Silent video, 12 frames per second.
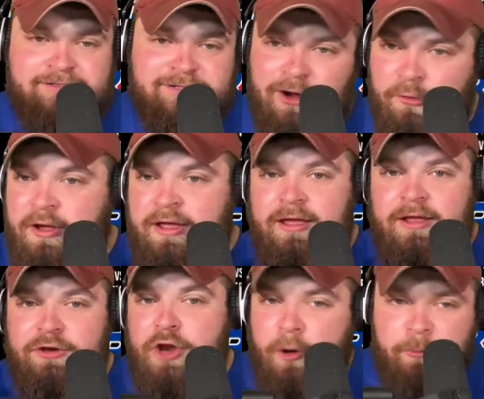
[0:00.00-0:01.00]
So
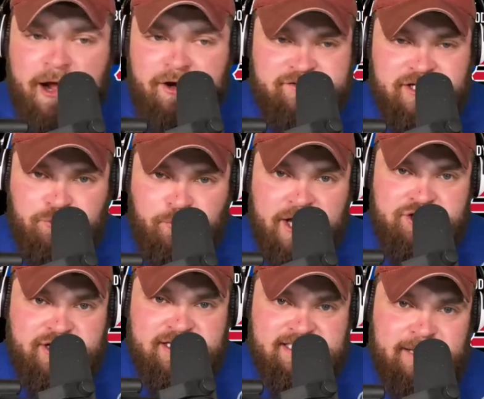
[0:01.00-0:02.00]
no-brainer
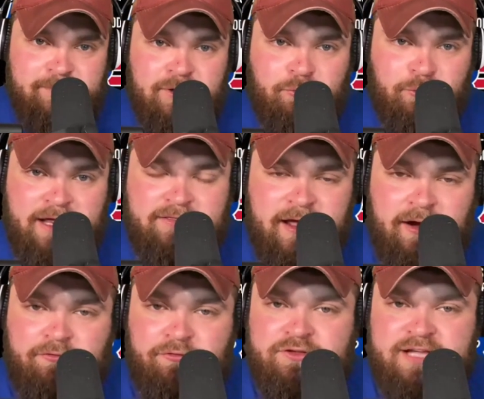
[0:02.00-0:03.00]
situation, it seemed right there
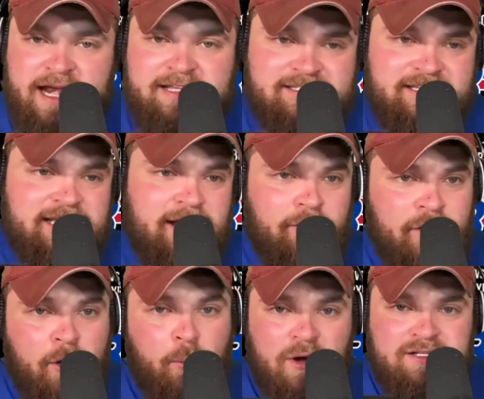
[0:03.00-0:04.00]
for Tennessee, although
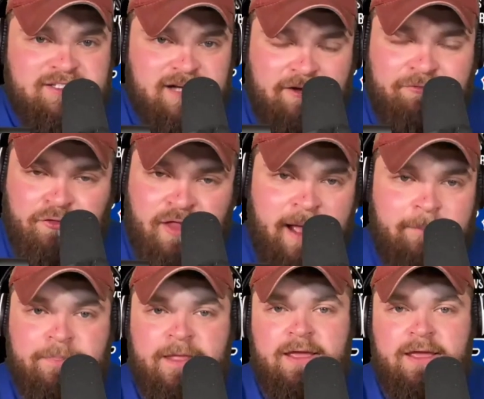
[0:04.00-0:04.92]
it was tough for them